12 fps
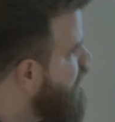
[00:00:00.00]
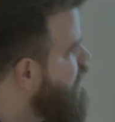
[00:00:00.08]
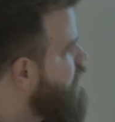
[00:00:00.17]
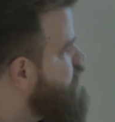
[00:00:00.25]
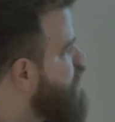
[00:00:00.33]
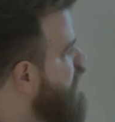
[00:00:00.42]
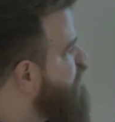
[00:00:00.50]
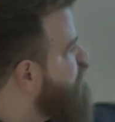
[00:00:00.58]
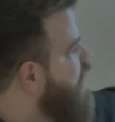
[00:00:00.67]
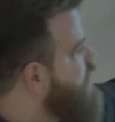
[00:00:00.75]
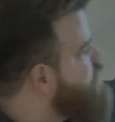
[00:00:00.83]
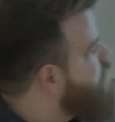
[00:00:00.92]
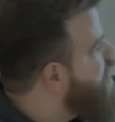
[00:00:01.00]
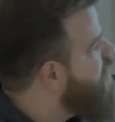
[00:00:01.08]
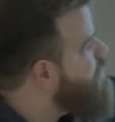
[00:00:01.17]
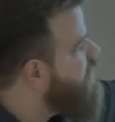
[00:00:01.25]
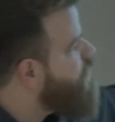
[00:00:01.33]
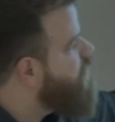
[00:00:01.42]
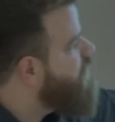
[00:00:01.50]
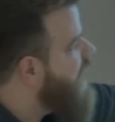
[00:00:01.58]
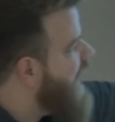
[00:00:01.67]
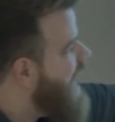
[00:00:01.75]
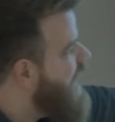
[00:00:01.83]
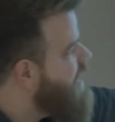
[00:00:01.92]
So you have let sum equal
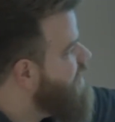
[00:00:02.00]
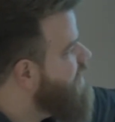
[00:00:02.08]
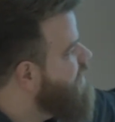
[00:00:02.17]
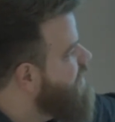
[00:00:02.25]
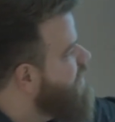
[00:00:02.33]
add,